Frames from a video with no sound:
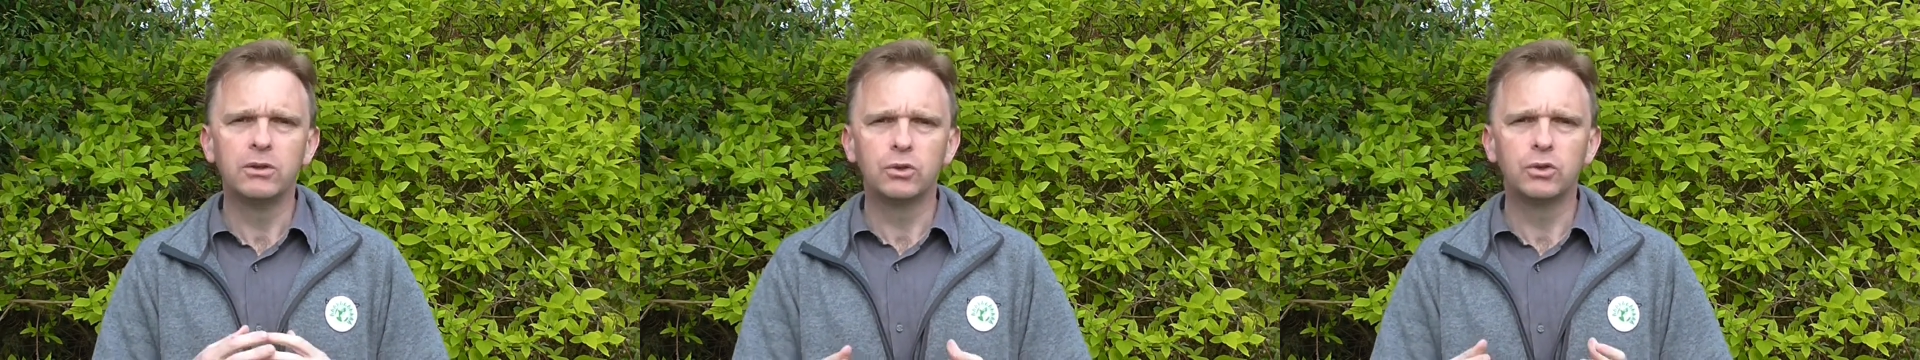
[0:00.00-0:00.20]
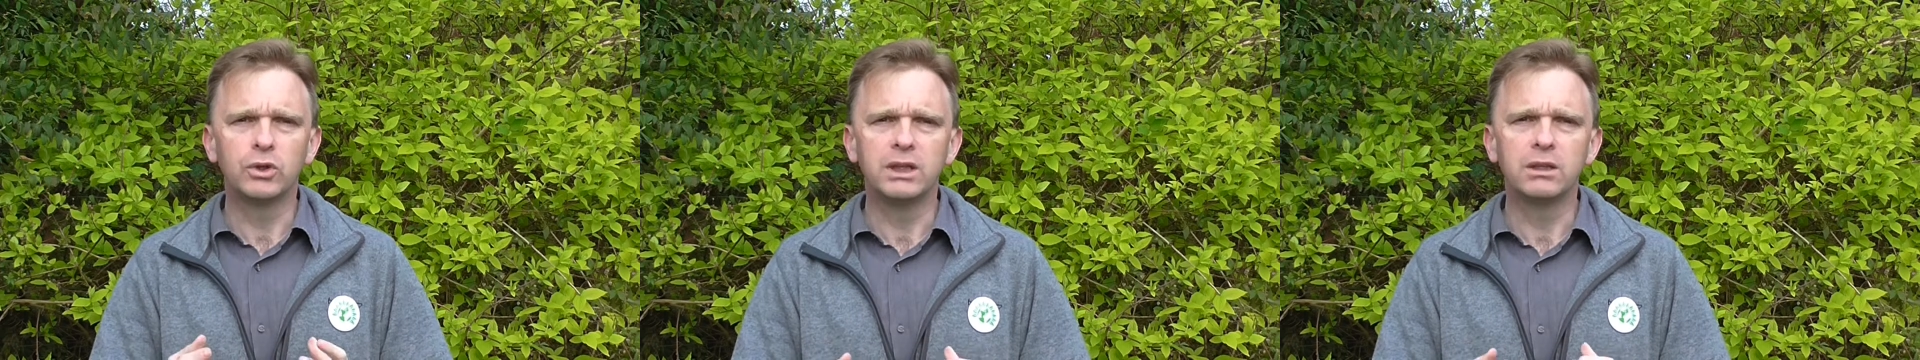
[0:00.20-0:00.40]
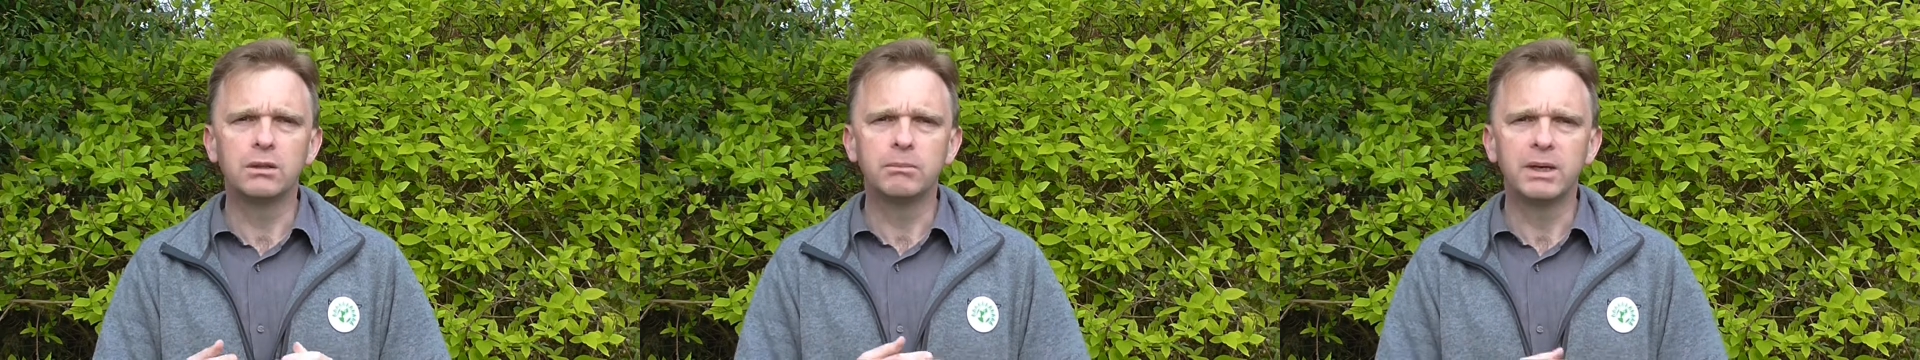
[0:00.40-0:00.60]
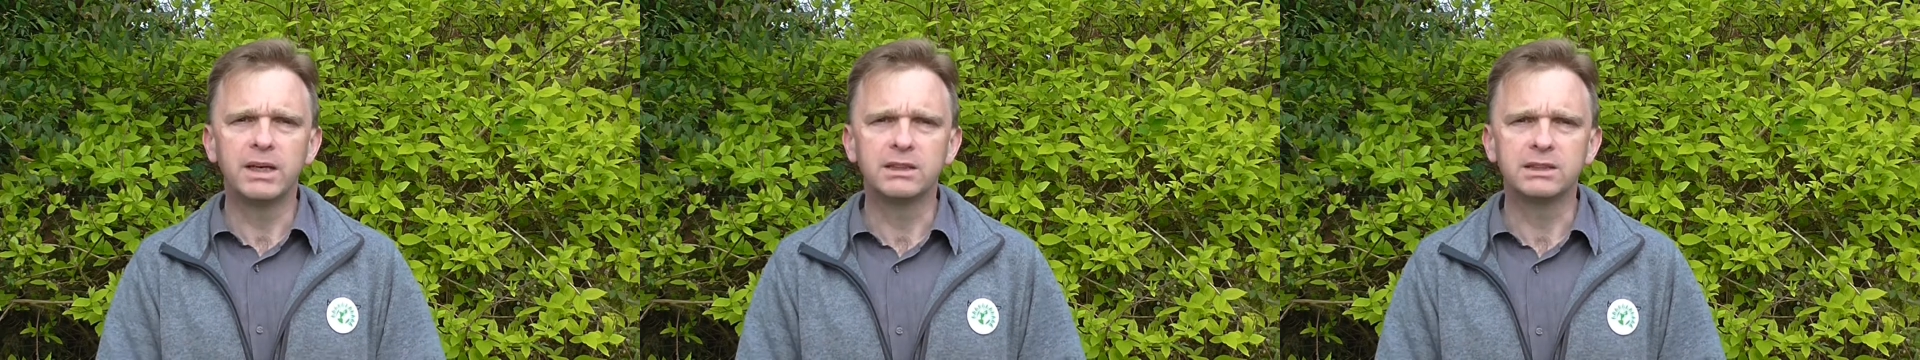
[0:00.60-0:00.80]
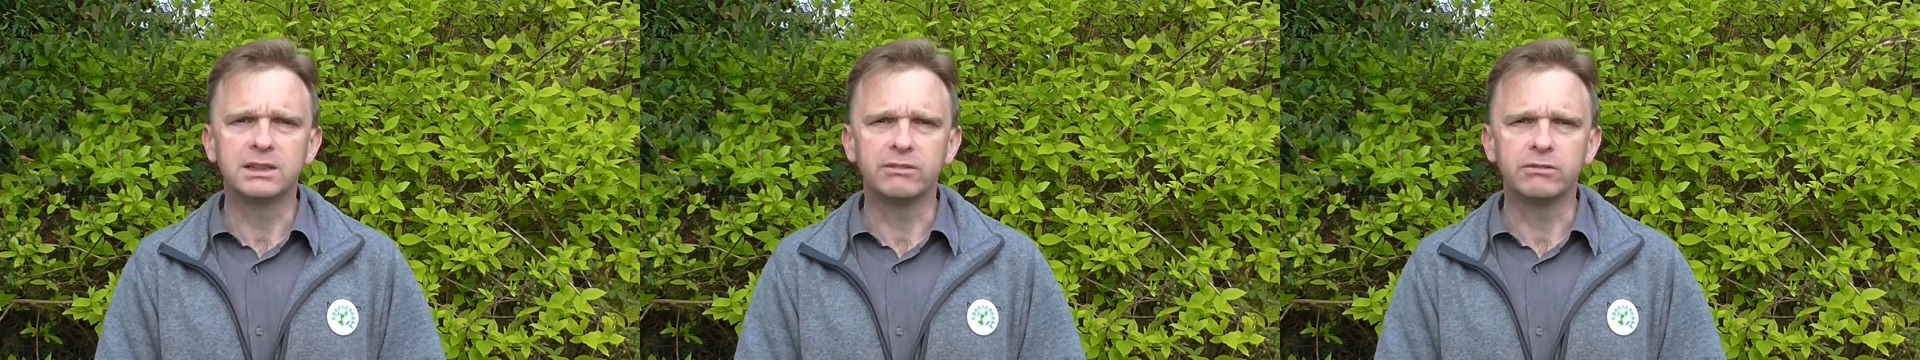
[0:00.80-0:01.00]
vote Green
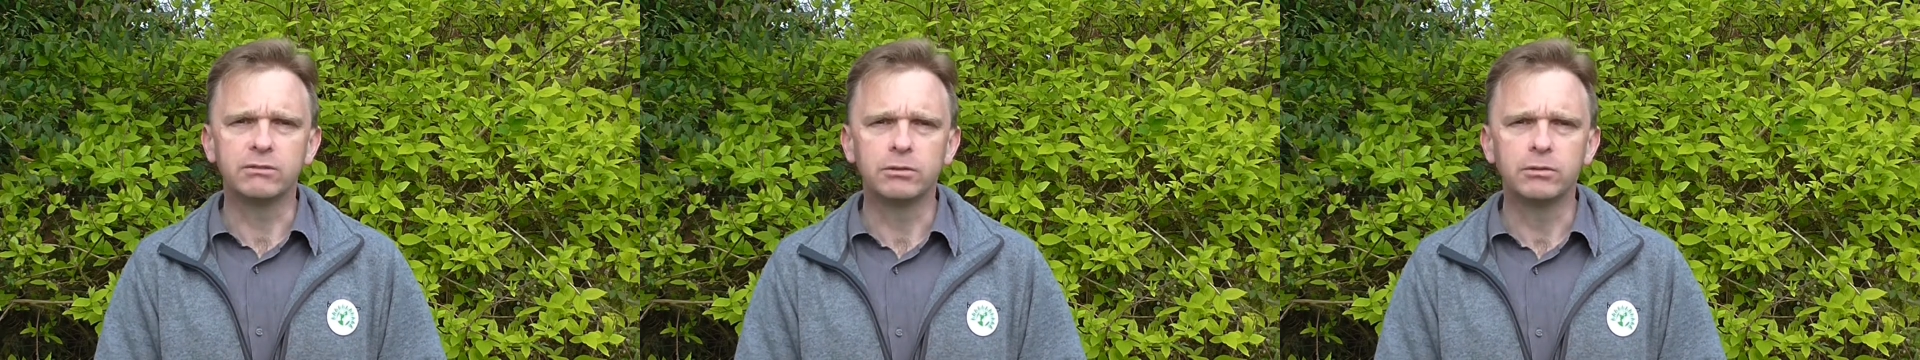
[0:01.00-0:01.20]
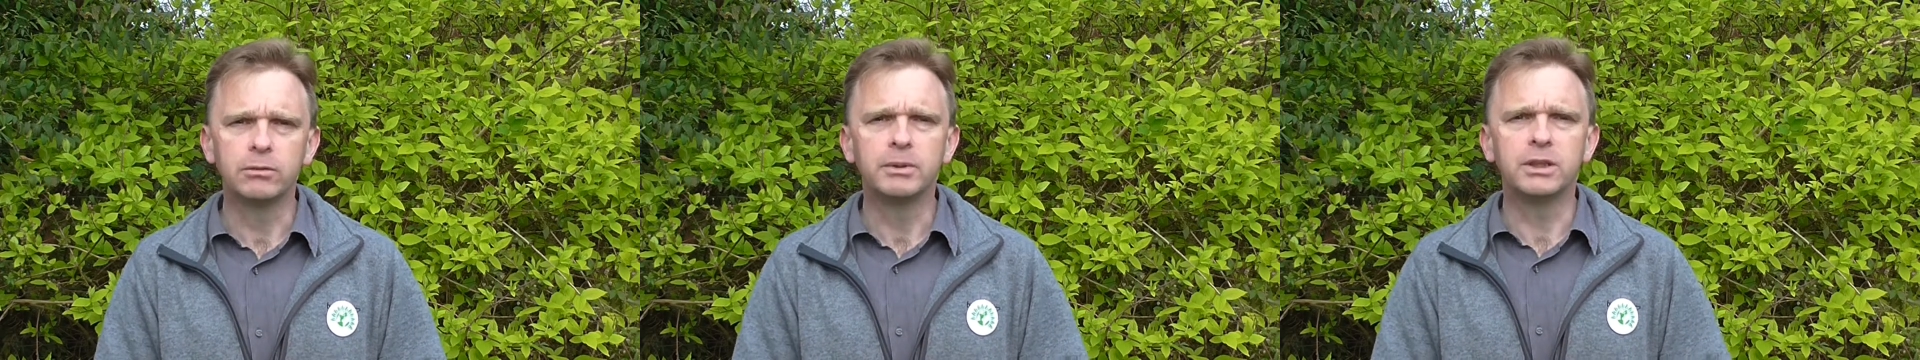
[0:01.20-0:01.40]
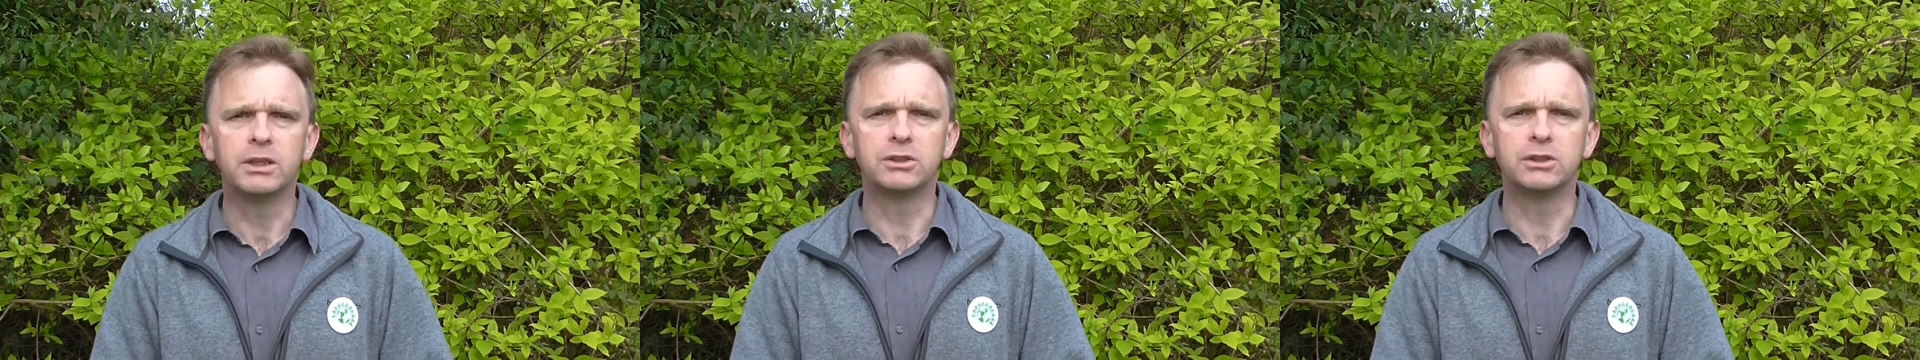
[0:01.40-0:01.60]
on May the 7th,